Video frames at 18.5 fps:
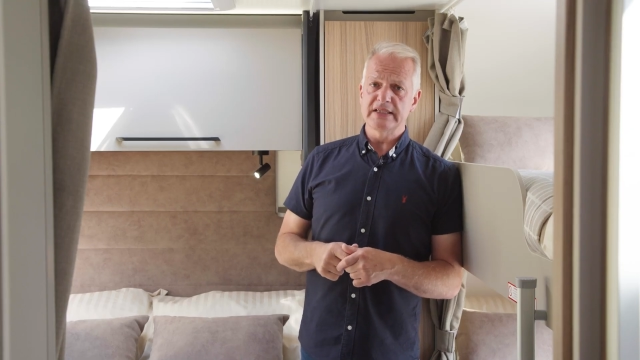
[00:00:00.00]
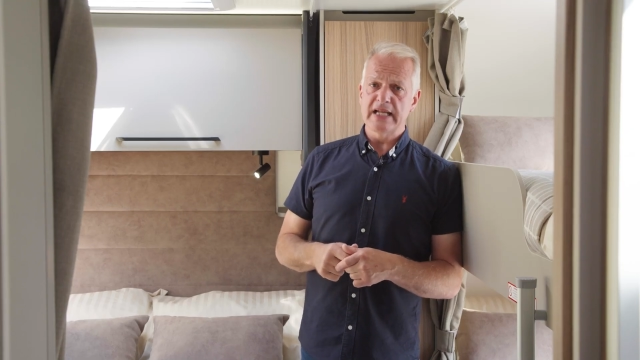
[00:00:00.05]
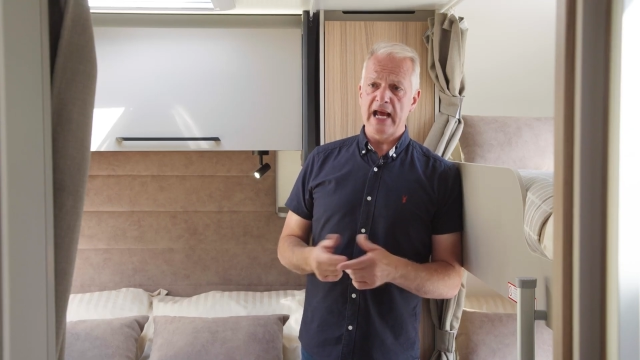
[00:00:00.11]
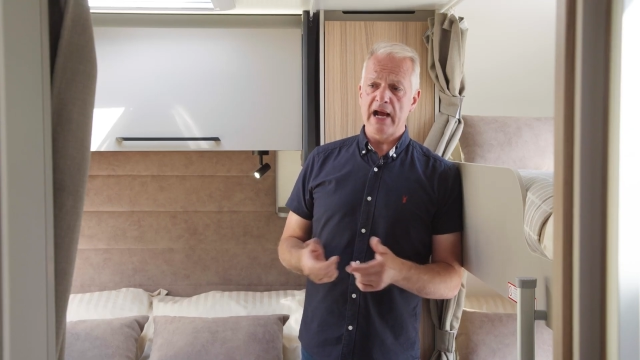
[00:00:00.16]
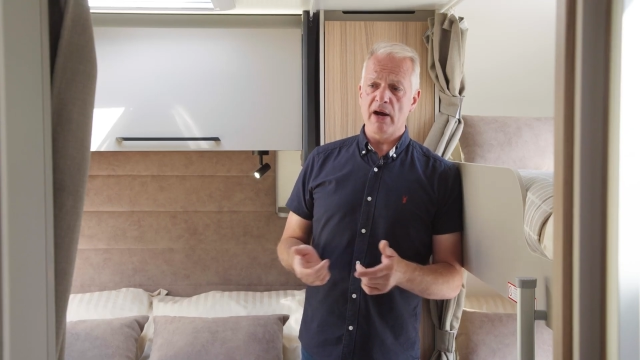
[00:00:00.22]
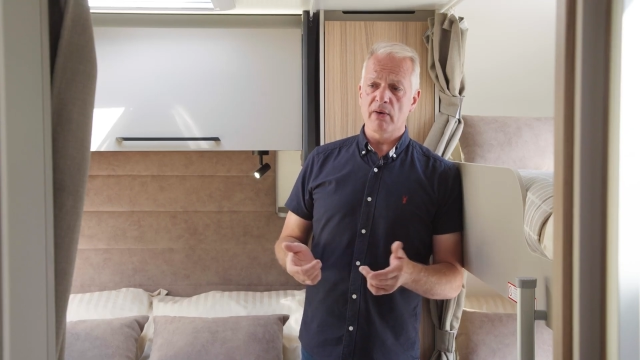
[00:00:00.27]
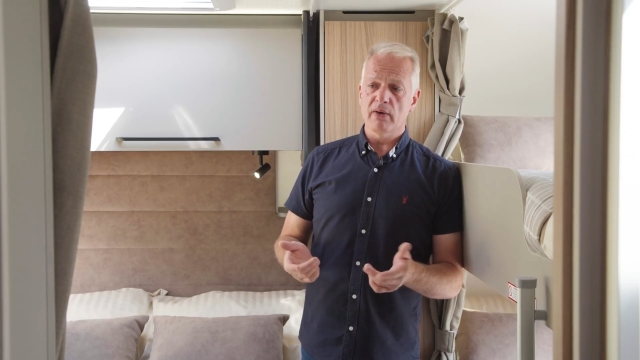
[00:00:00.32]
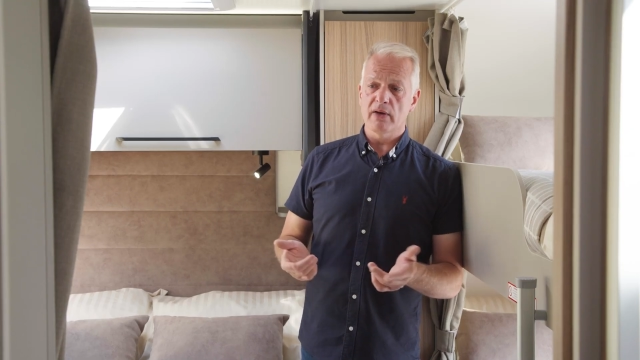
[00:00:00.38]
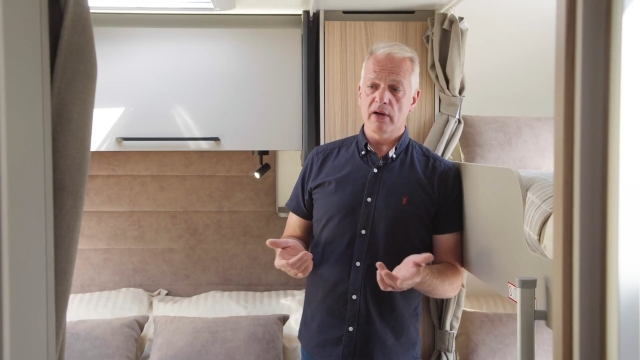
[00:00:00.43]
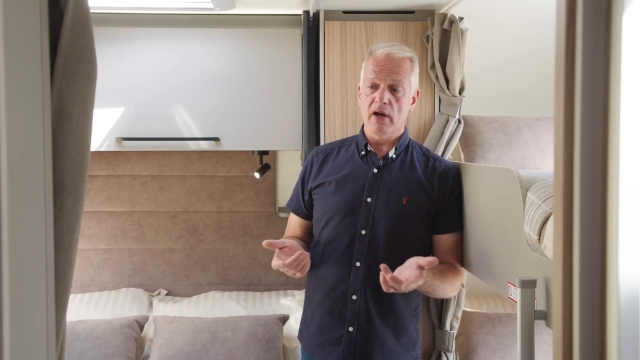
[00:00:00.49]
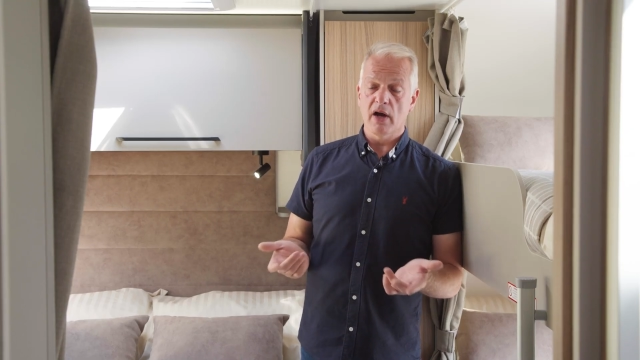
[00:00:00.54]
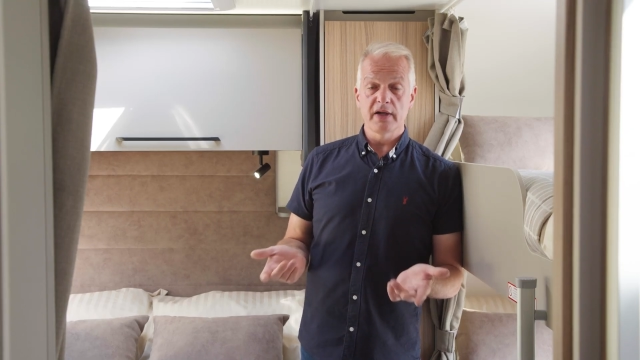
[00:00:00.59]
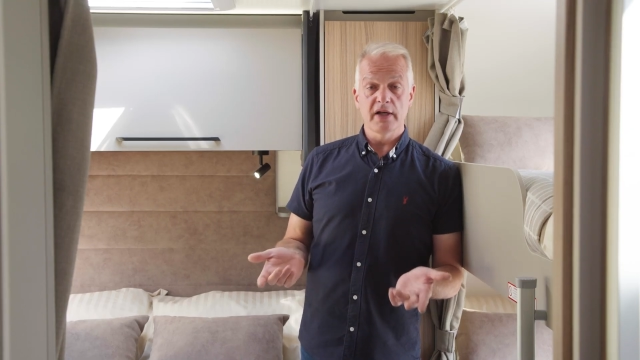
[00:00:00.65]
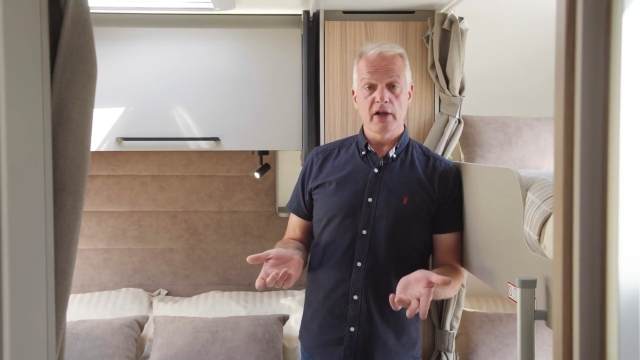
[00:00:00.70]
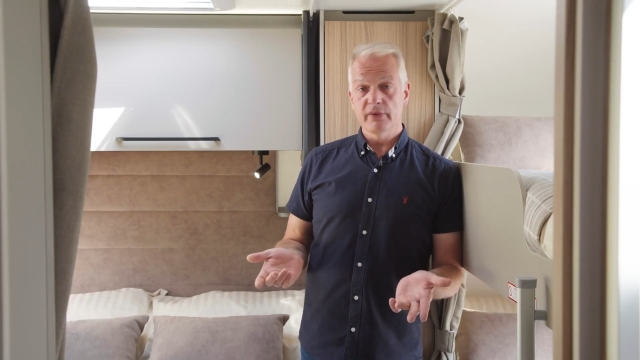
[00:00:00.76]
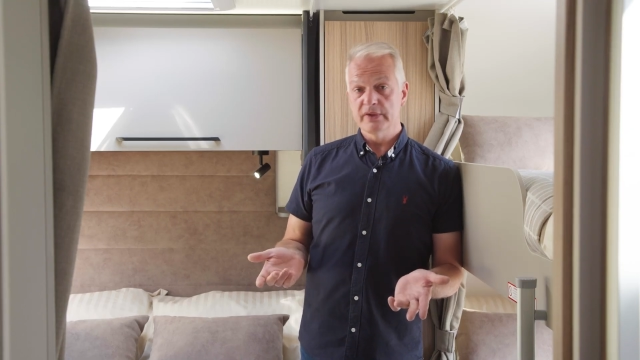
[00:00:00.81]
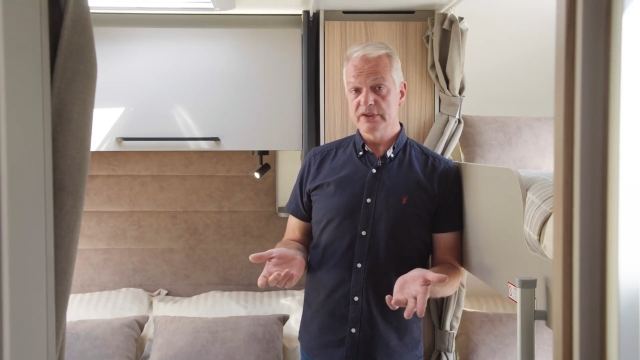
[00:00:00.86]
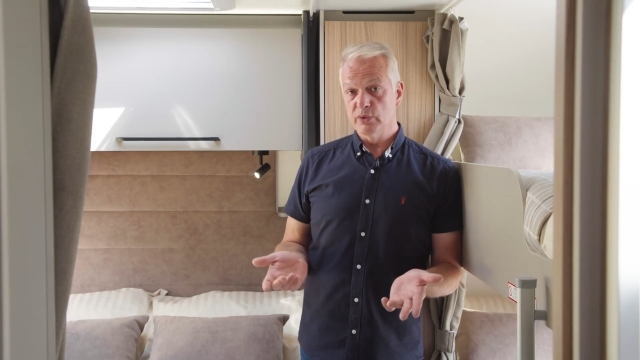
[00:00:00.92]
now, I
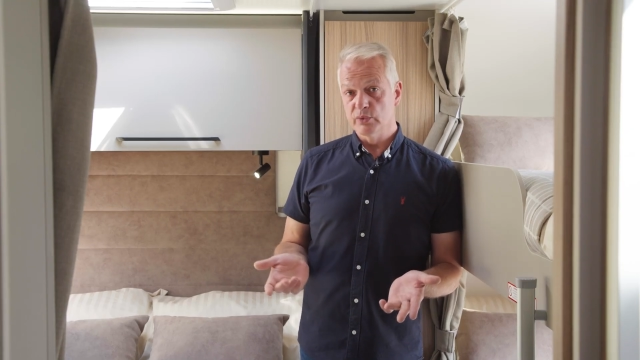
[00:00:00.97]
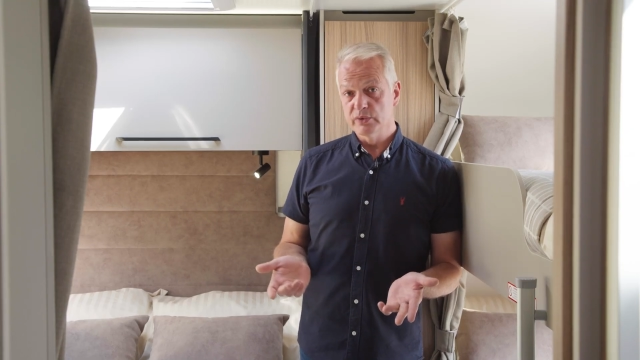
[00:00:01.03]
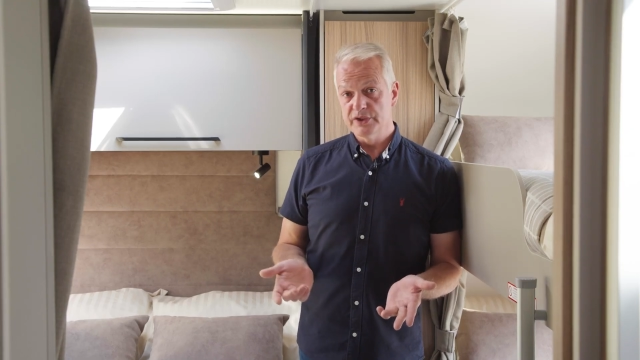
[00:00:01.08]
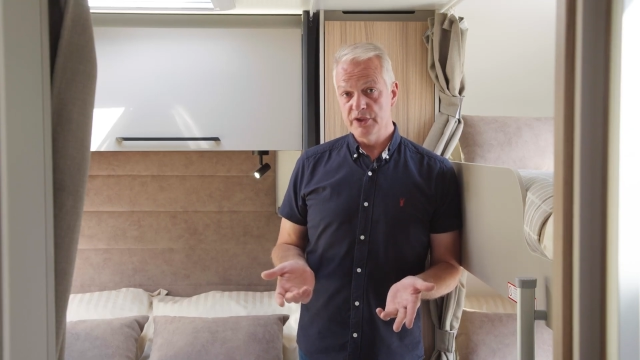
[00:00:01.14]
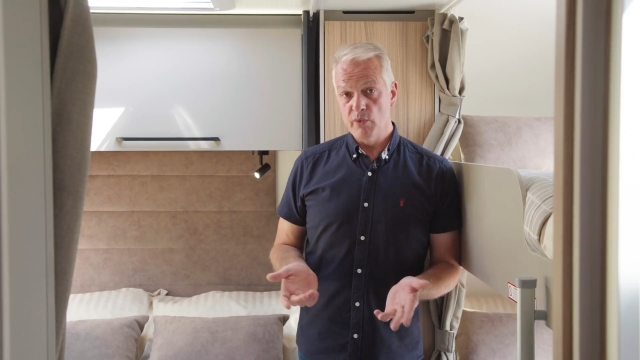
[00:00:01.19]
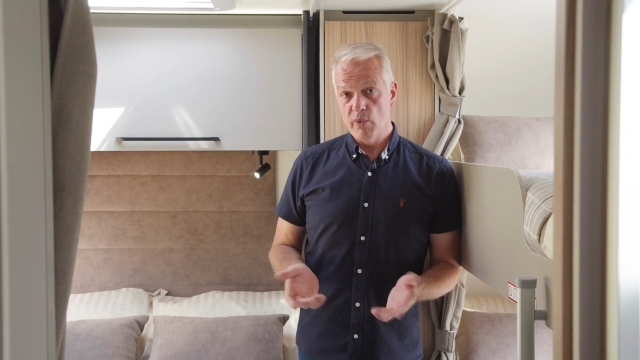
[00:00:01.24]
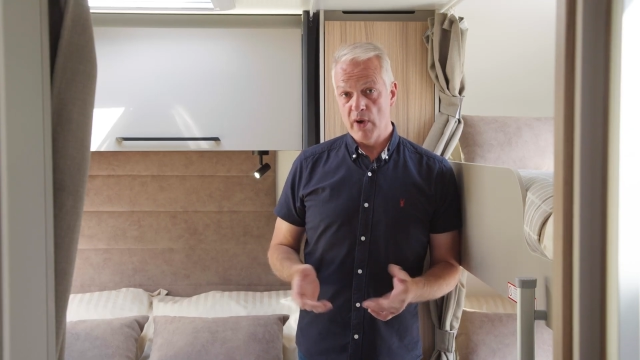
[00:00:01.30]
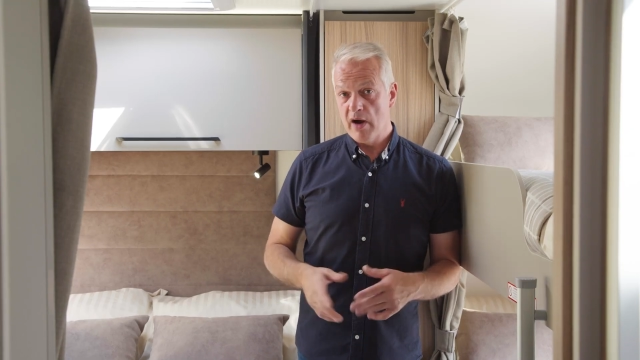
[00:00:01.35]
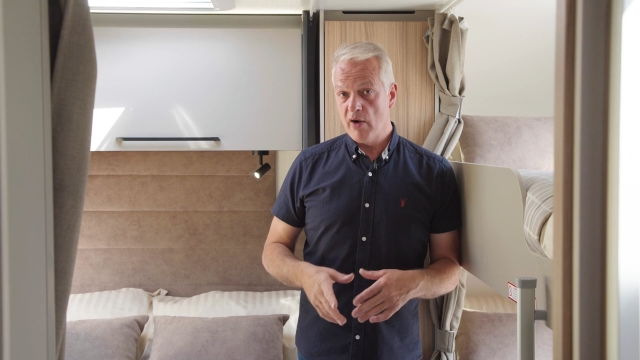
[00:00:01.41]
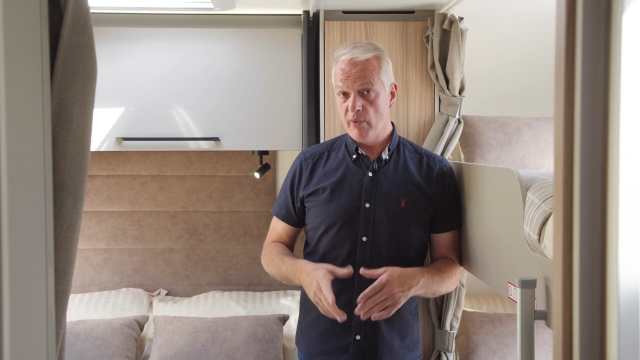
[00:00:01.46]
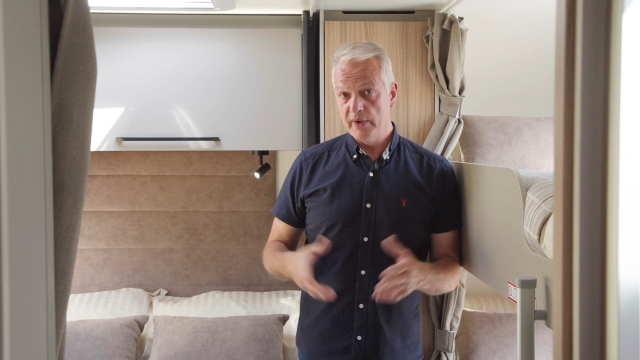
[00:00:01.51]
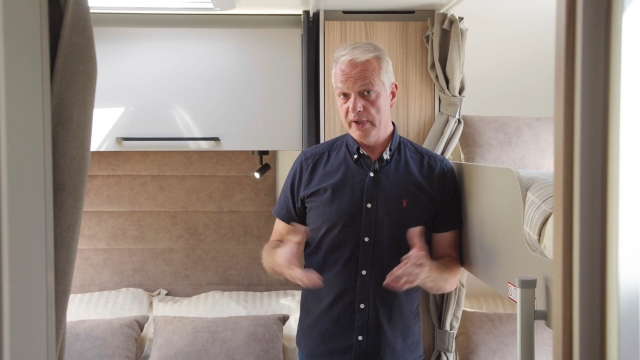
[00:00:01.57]
know this all too well.